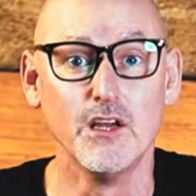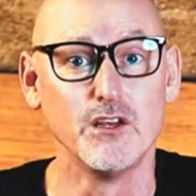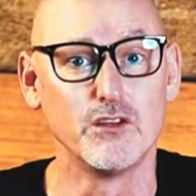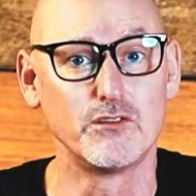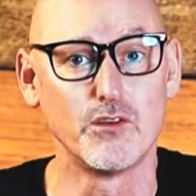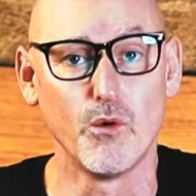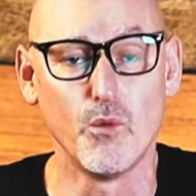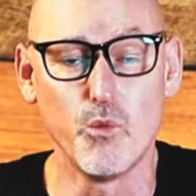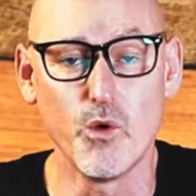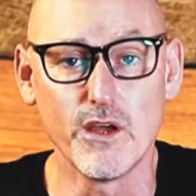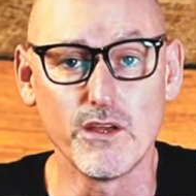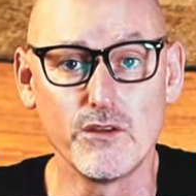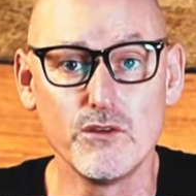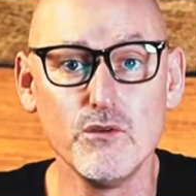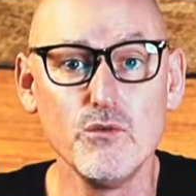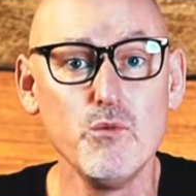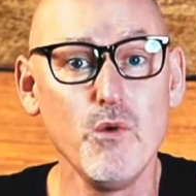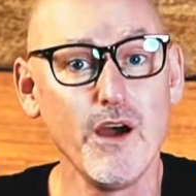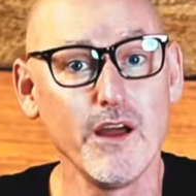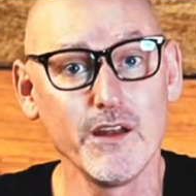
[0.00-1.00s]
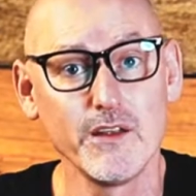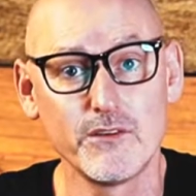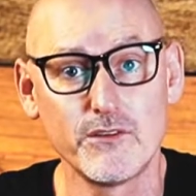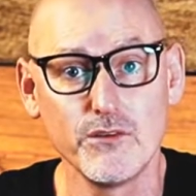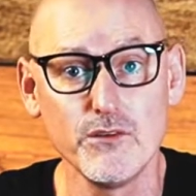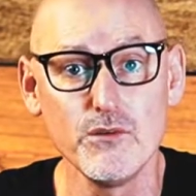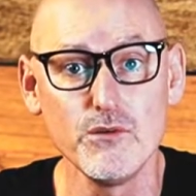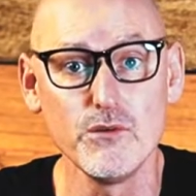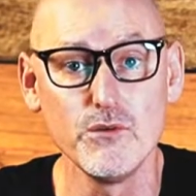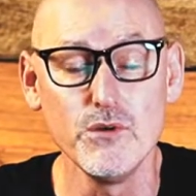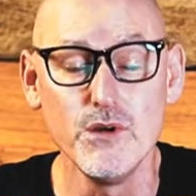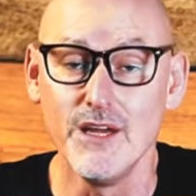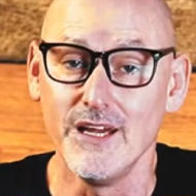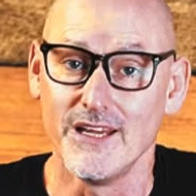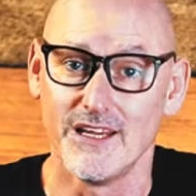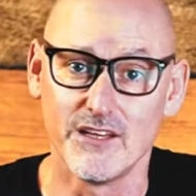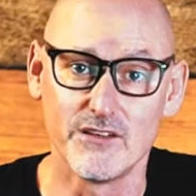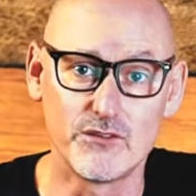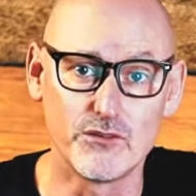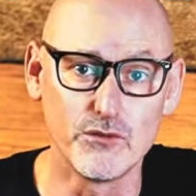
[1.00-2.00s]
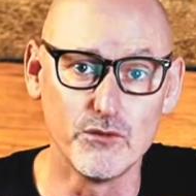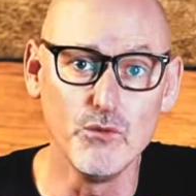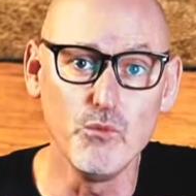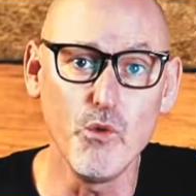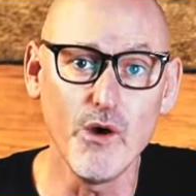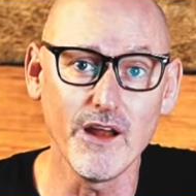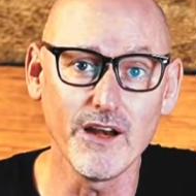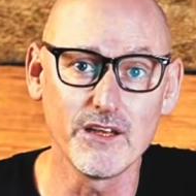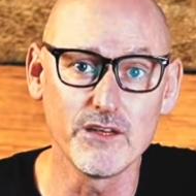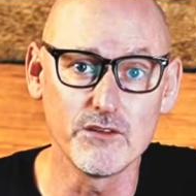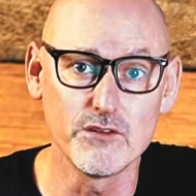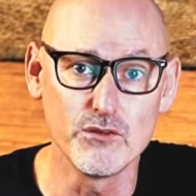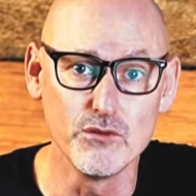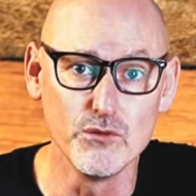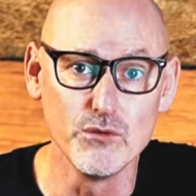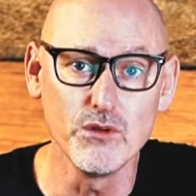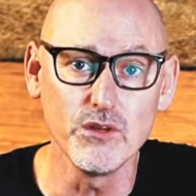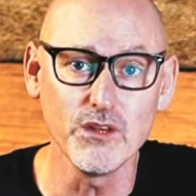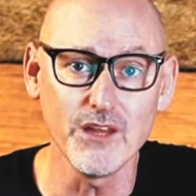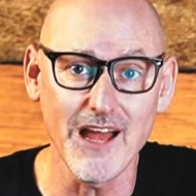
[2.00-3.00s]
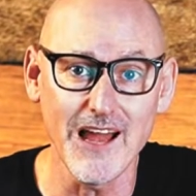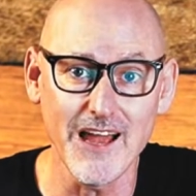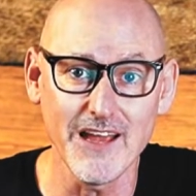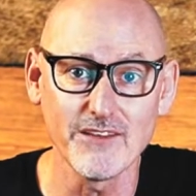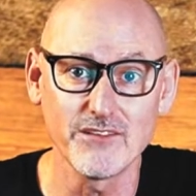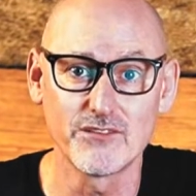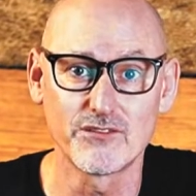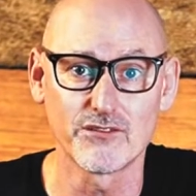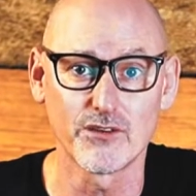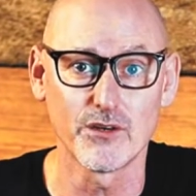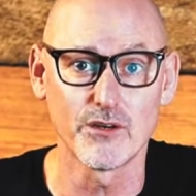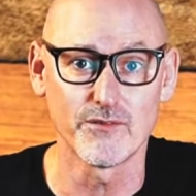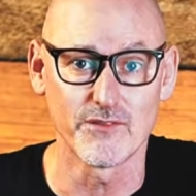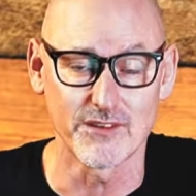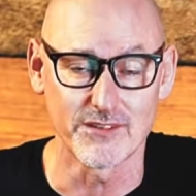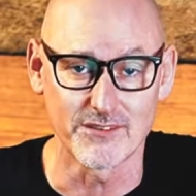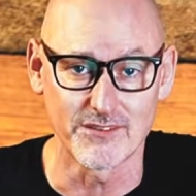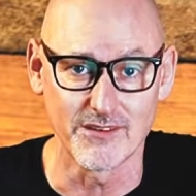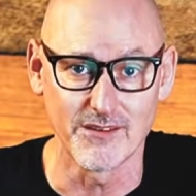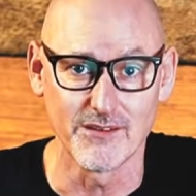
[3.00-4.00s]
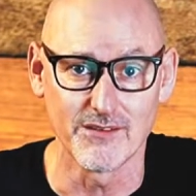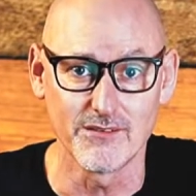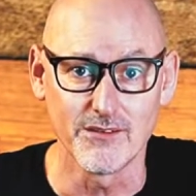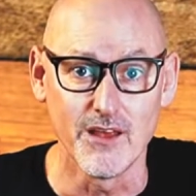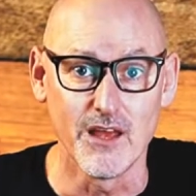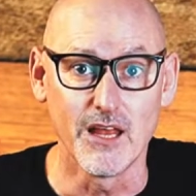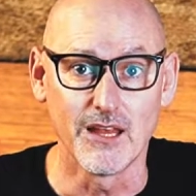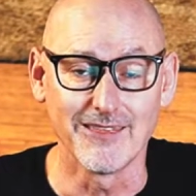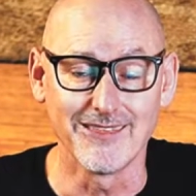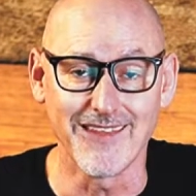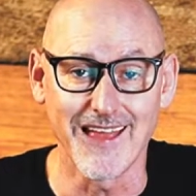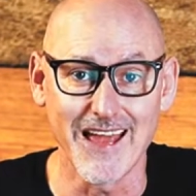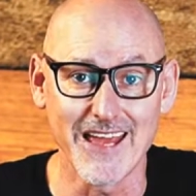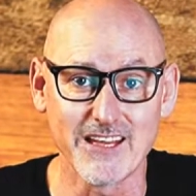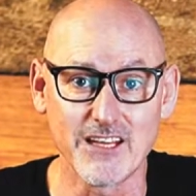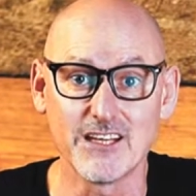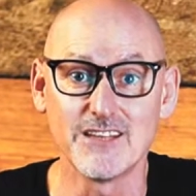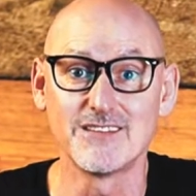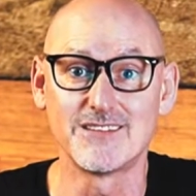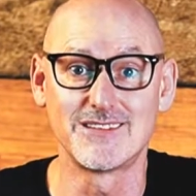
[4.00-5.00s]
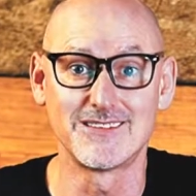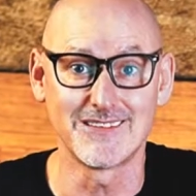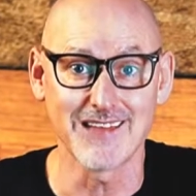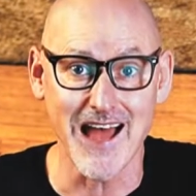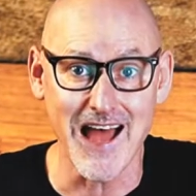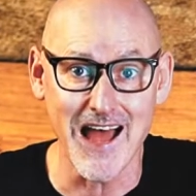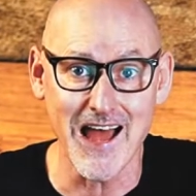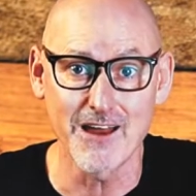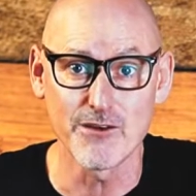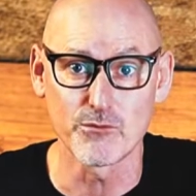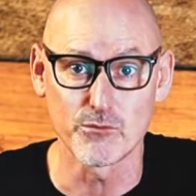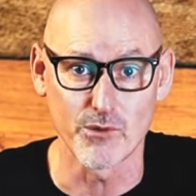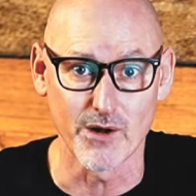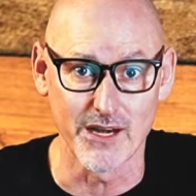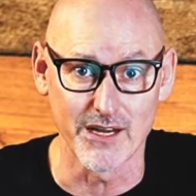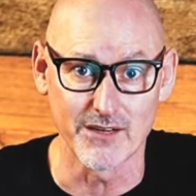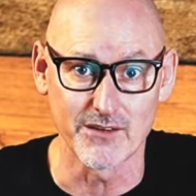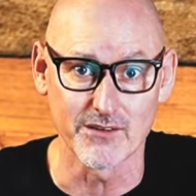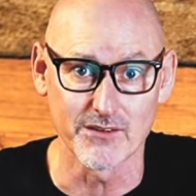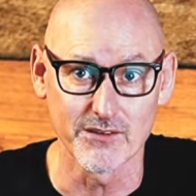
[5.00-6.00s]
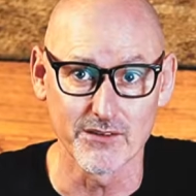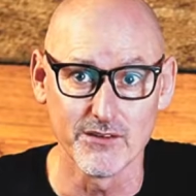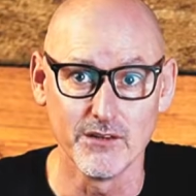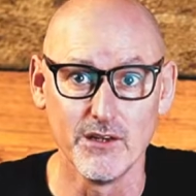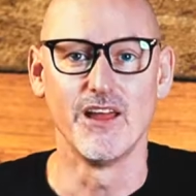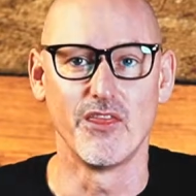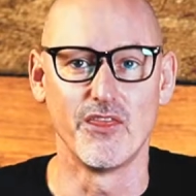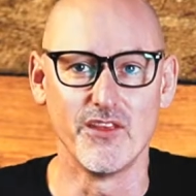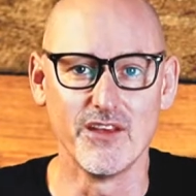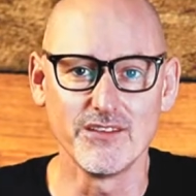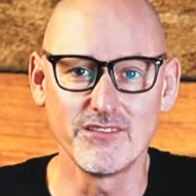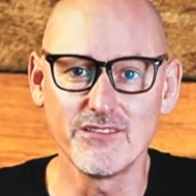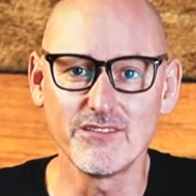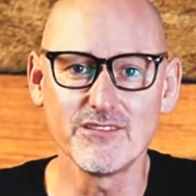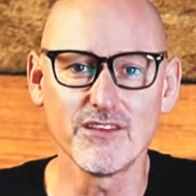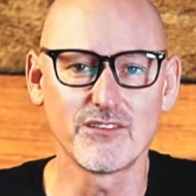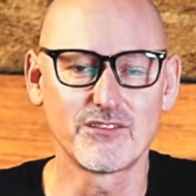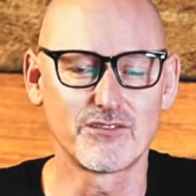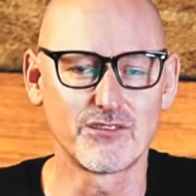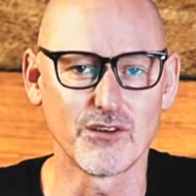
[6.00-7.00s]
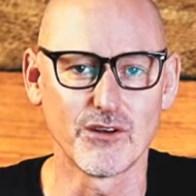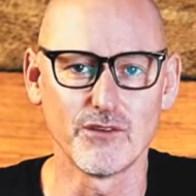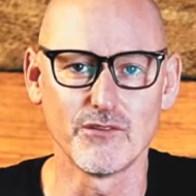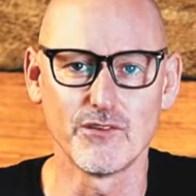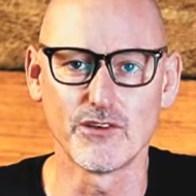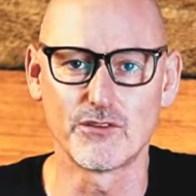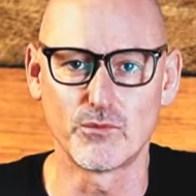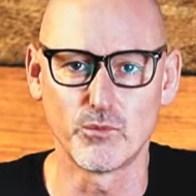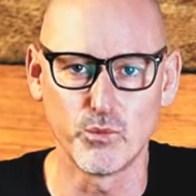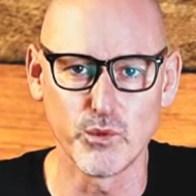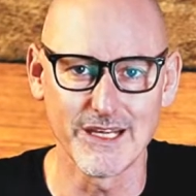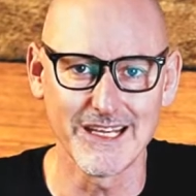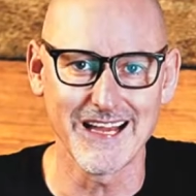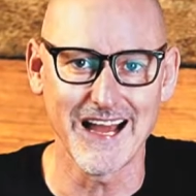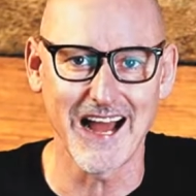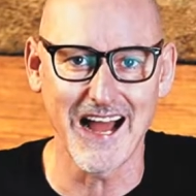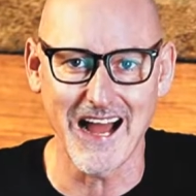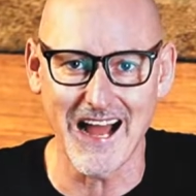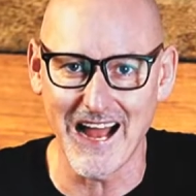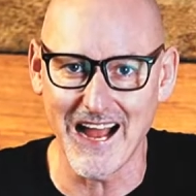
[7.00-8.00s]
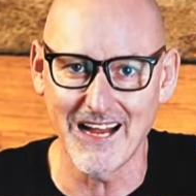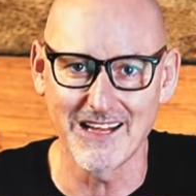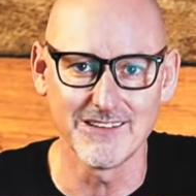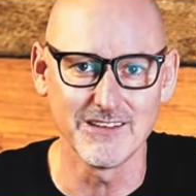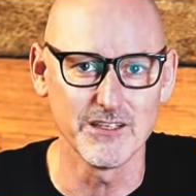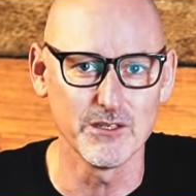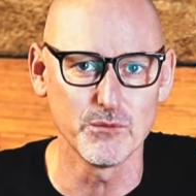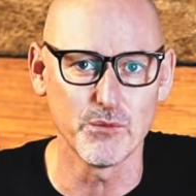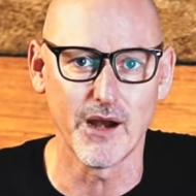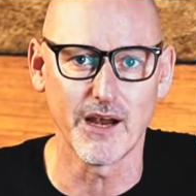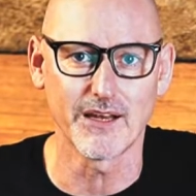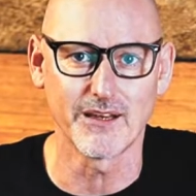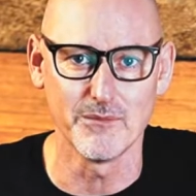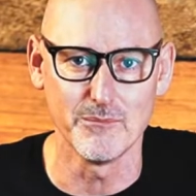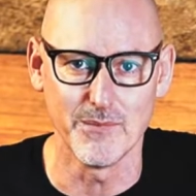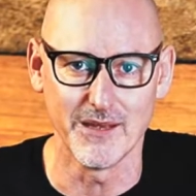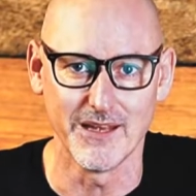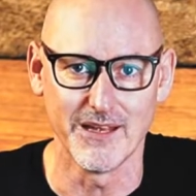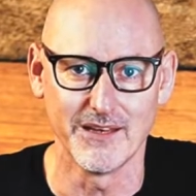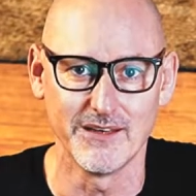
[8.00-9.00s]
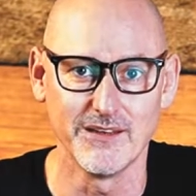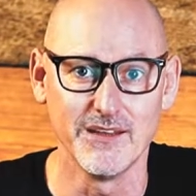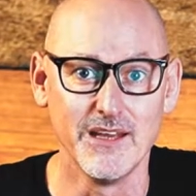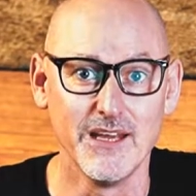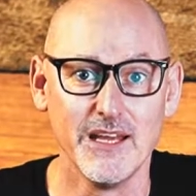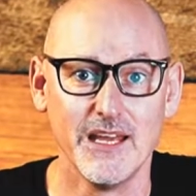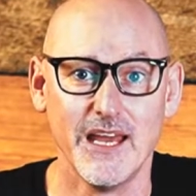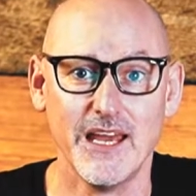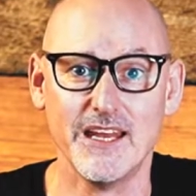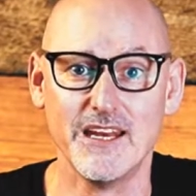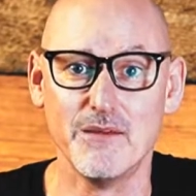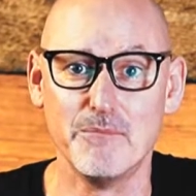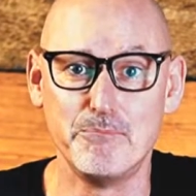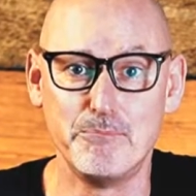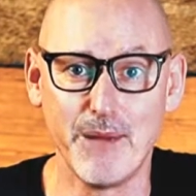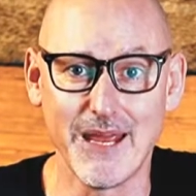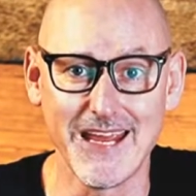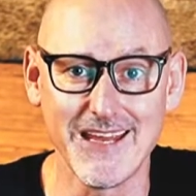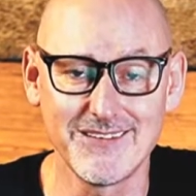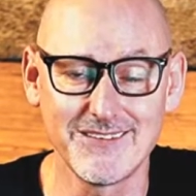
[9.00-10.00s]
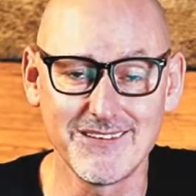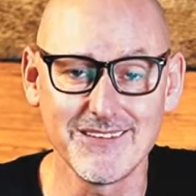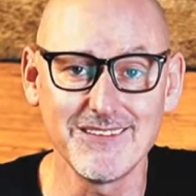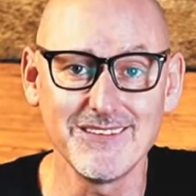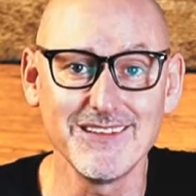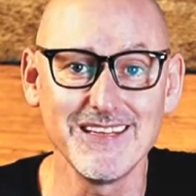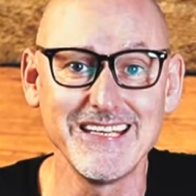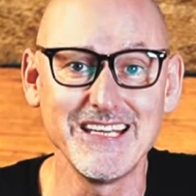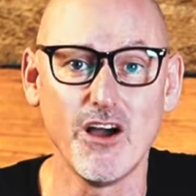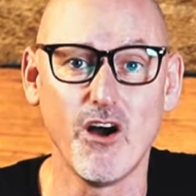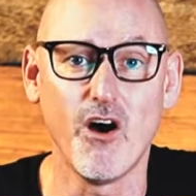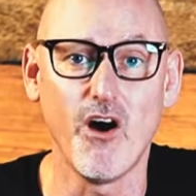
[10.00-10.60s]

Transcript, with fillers: So, what you want to do is you want to utilize services like ZonRanker. This is a service we highly recommend, and it basically